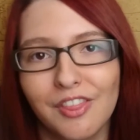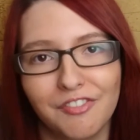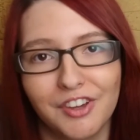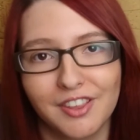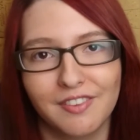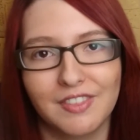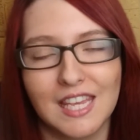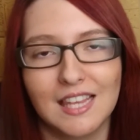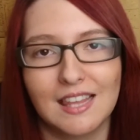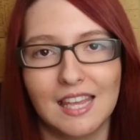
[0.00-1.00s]
The first of
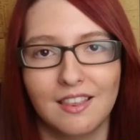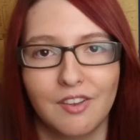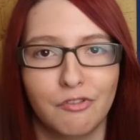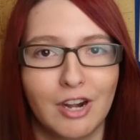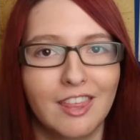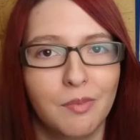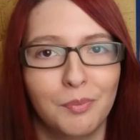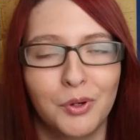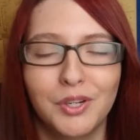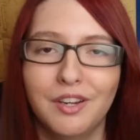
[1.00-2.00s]
these is
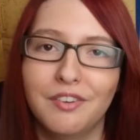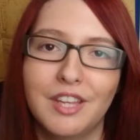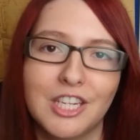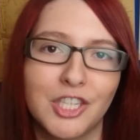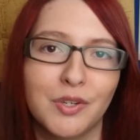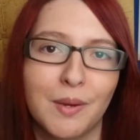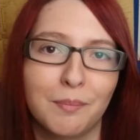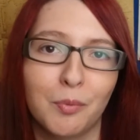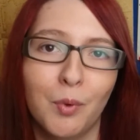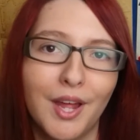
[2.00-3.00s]
Wraithborn, issue
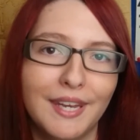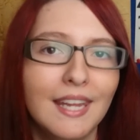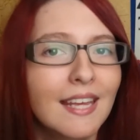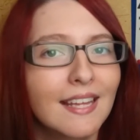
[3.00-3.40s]
number one.